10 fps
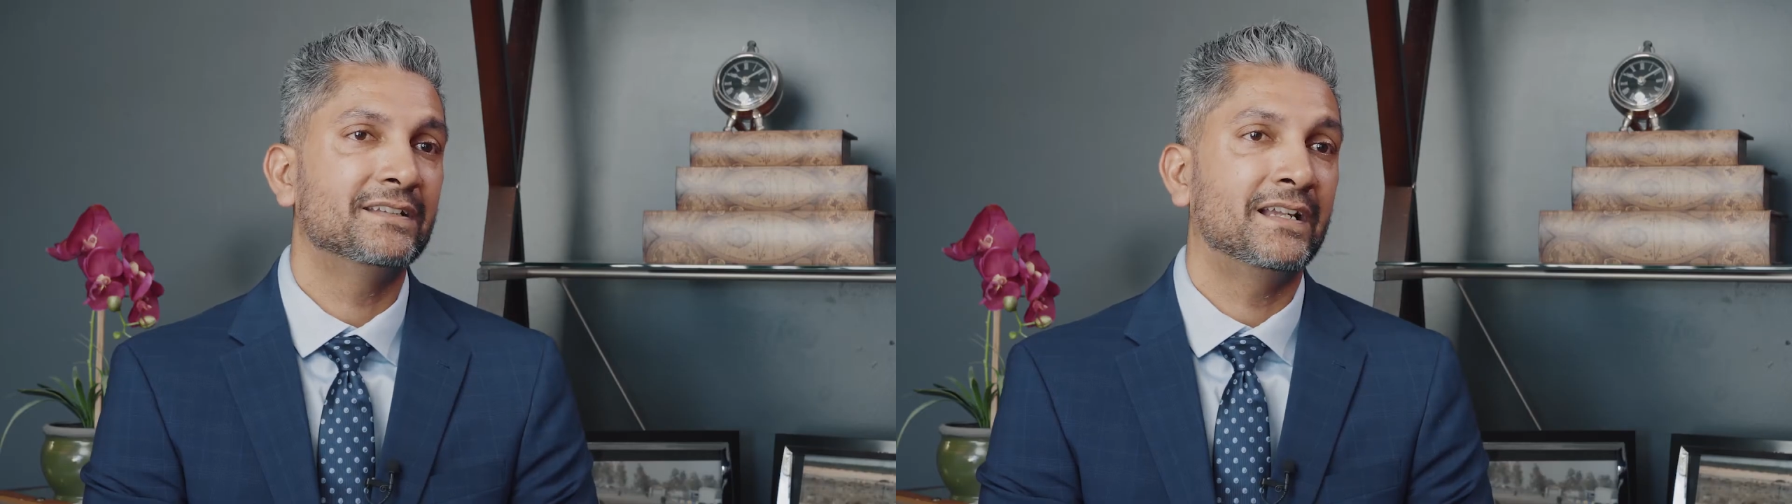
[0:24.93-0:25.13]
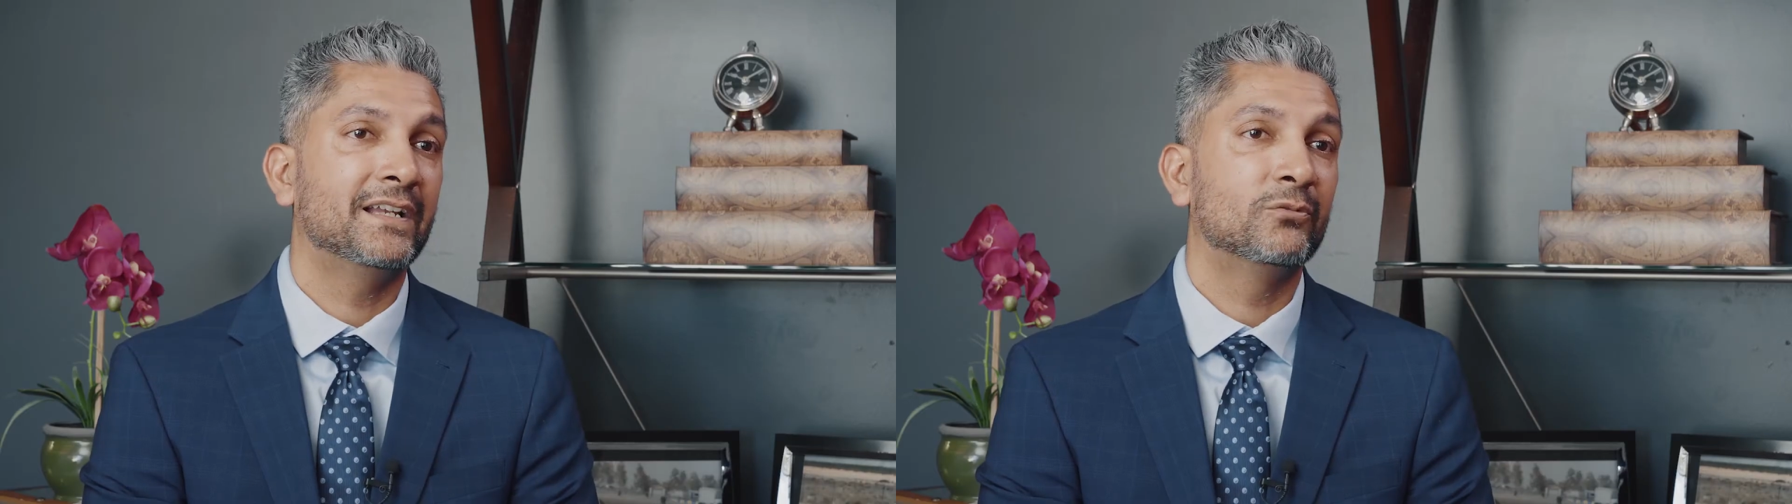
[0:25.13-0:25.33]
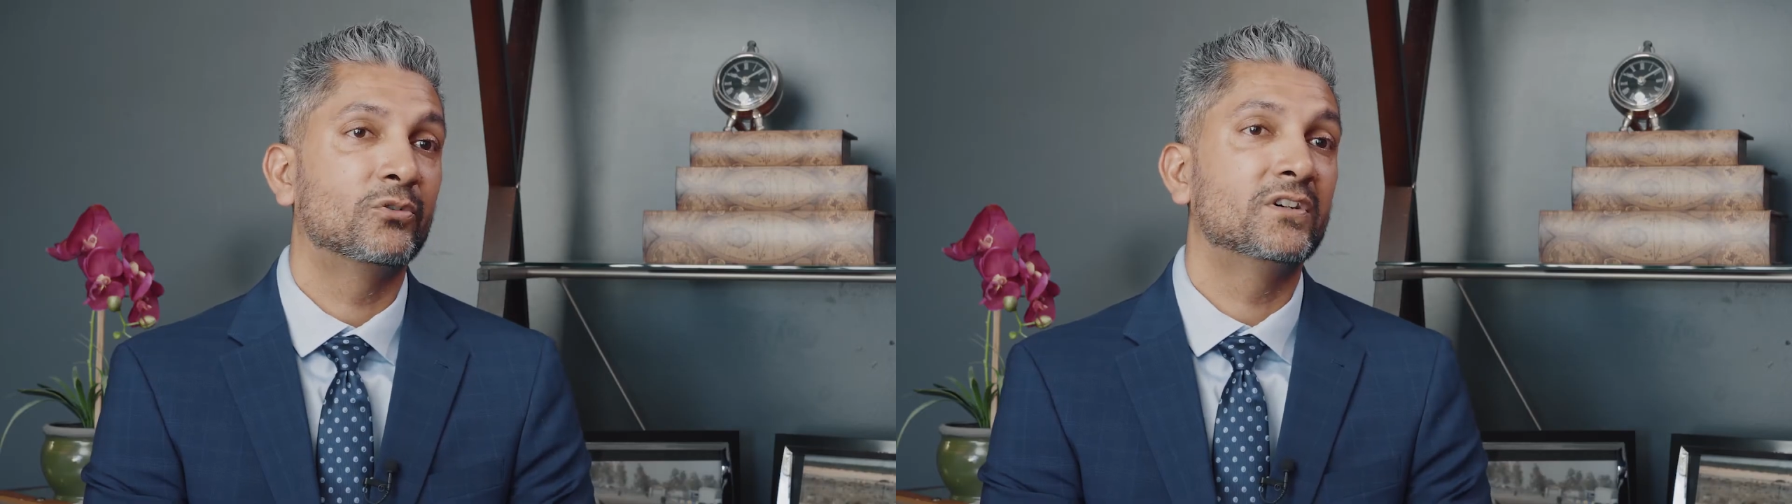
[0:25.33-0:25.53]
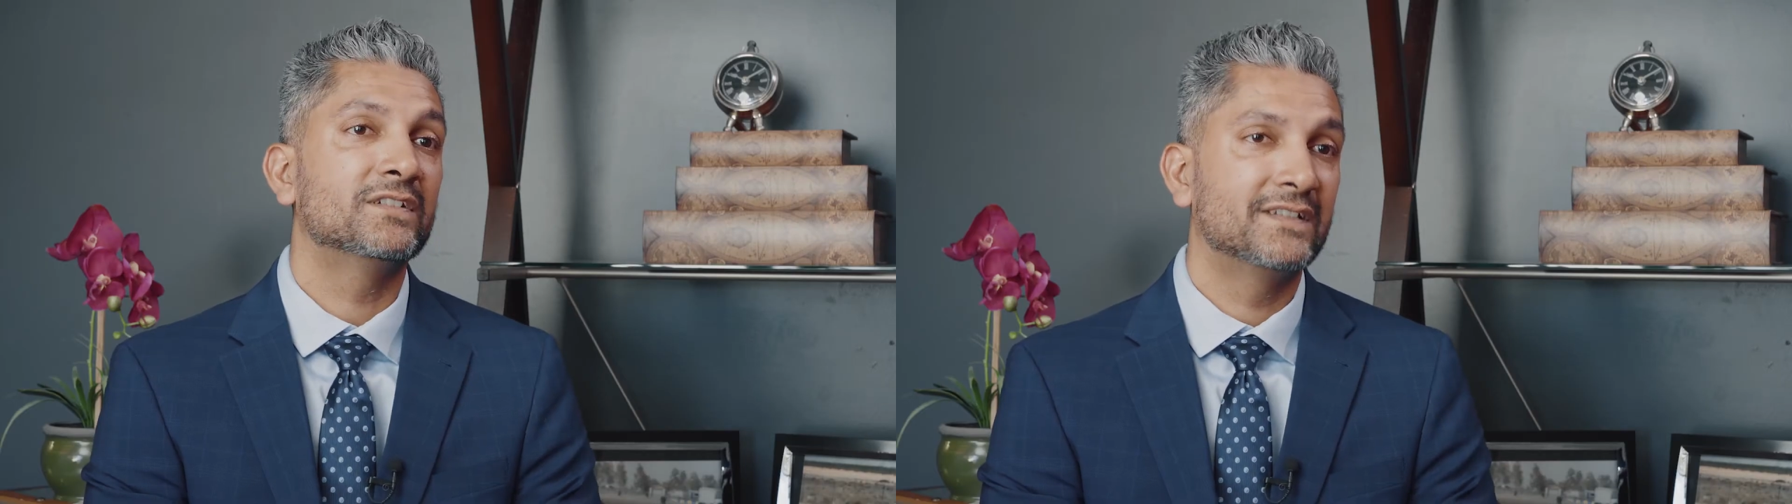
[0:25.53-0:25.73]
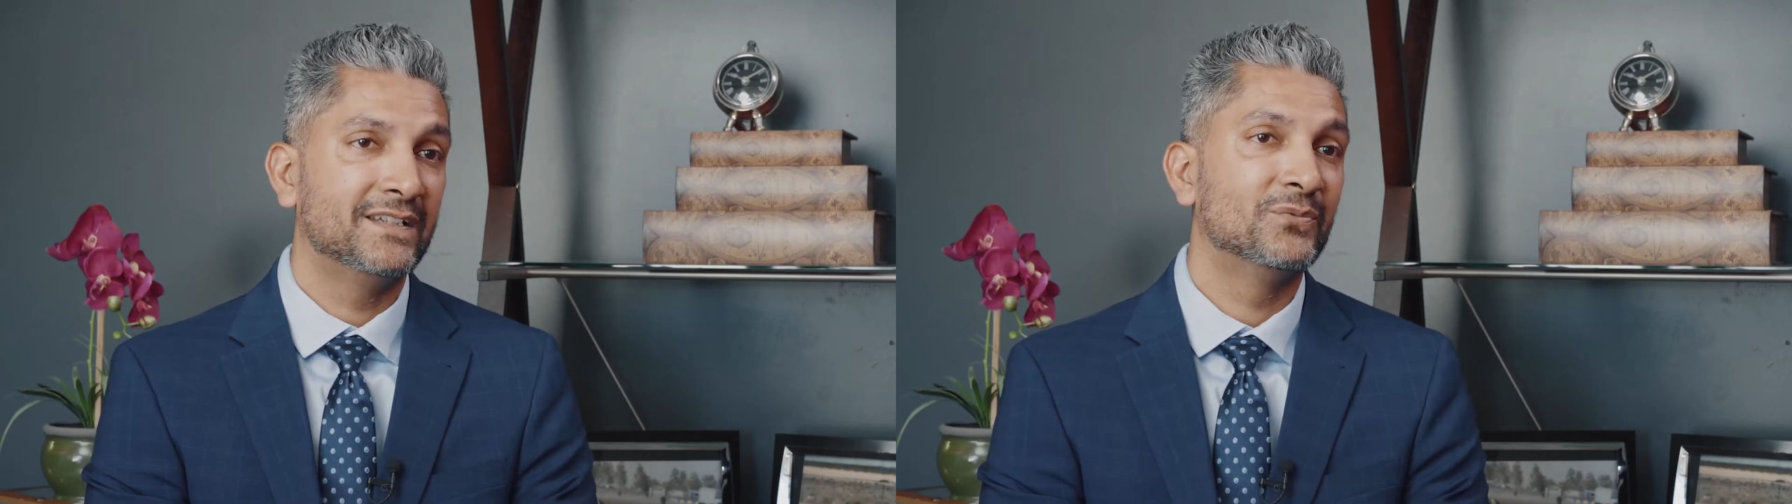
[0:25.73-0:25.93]
like
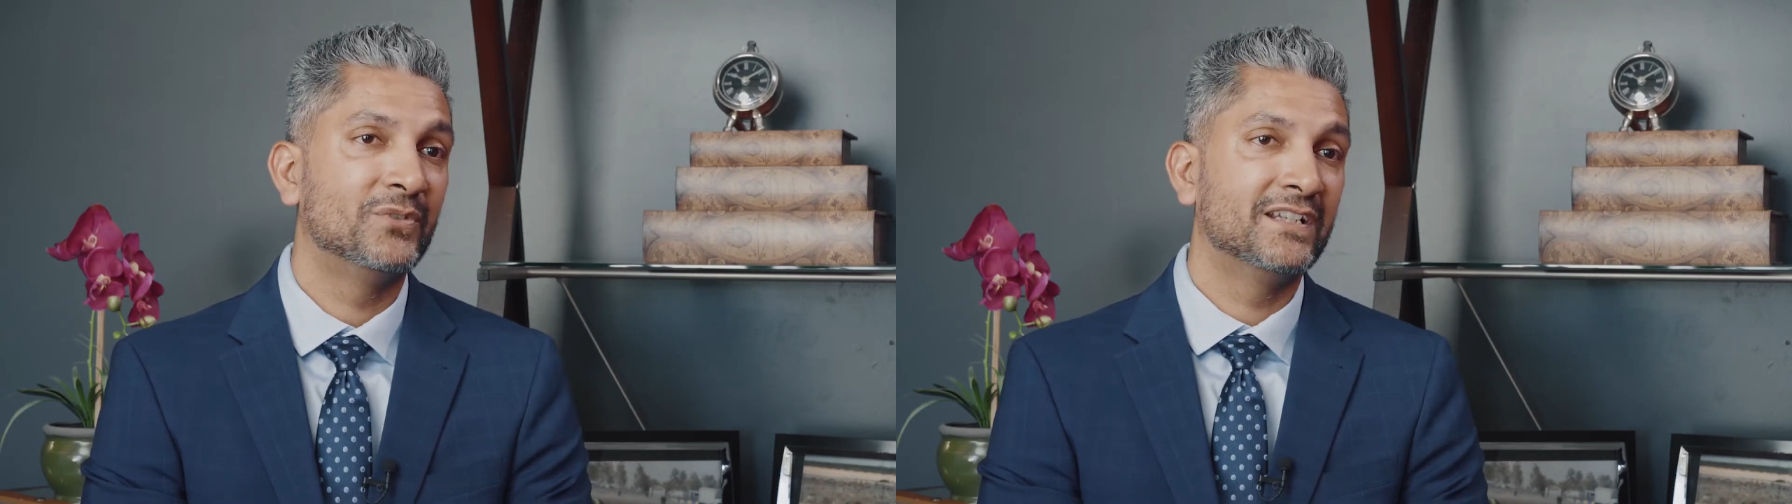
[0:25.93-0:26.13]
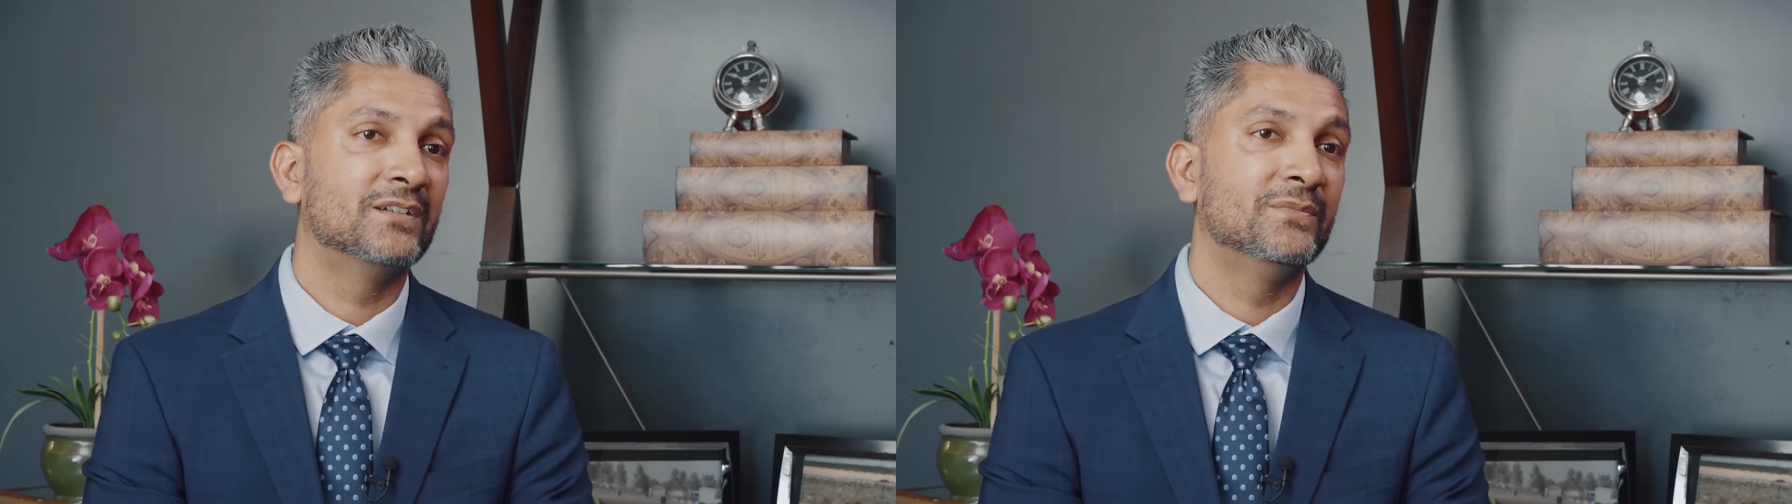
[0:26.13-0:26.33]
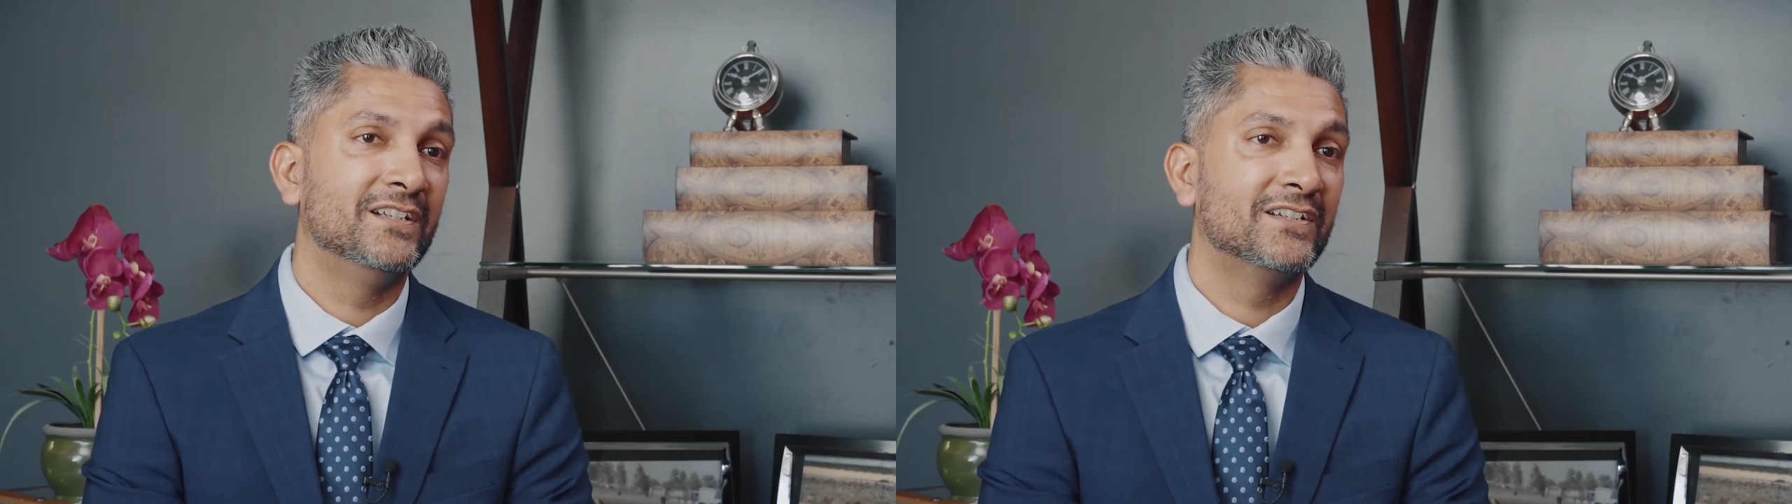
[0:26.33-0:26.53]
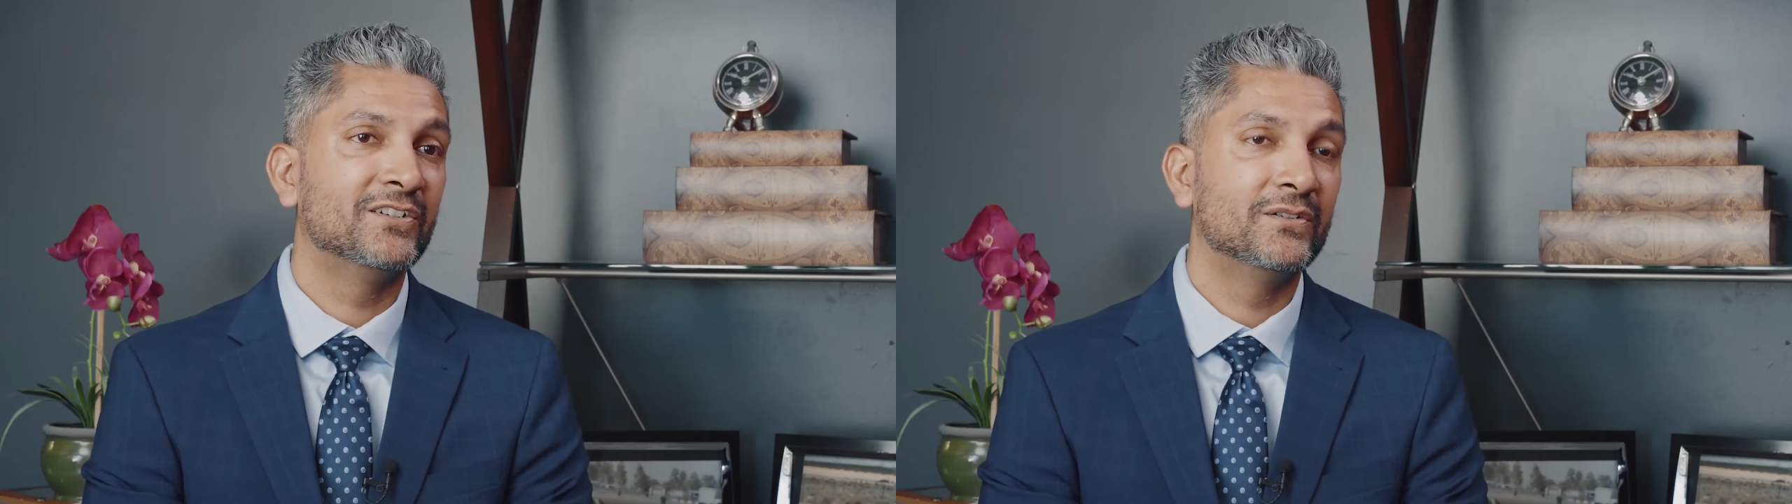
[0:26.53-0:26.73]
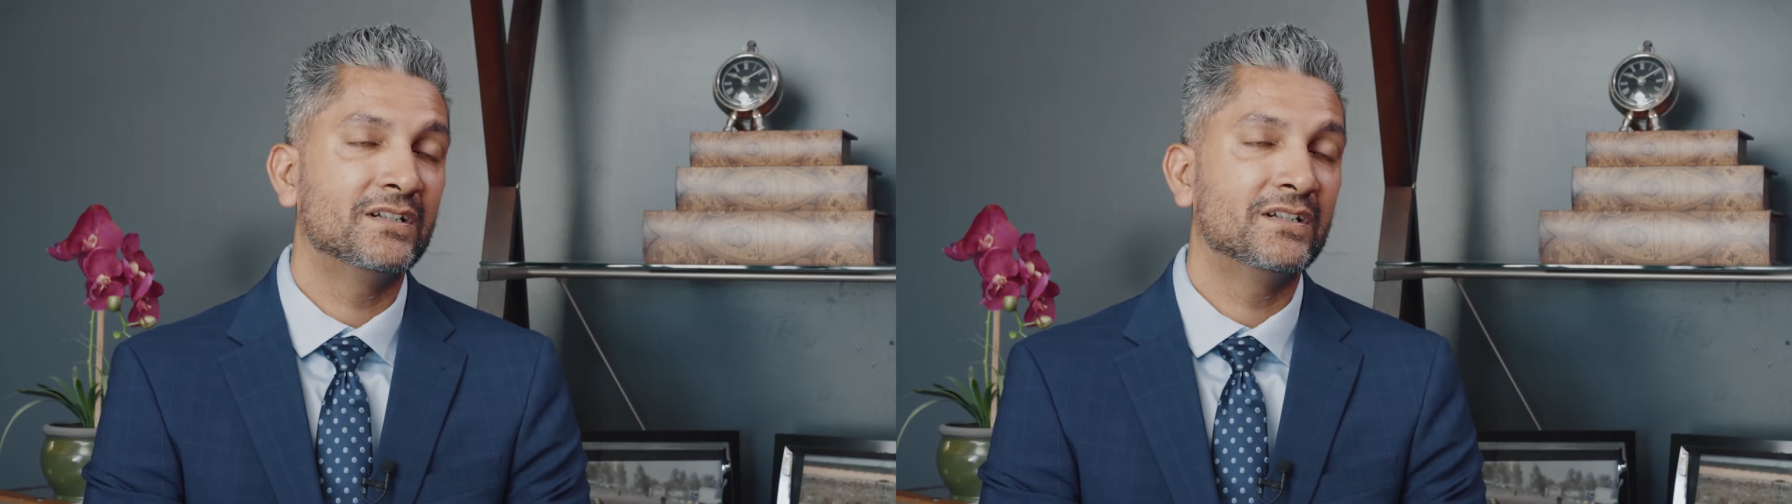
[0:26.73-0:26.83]
royalty when you come in here too,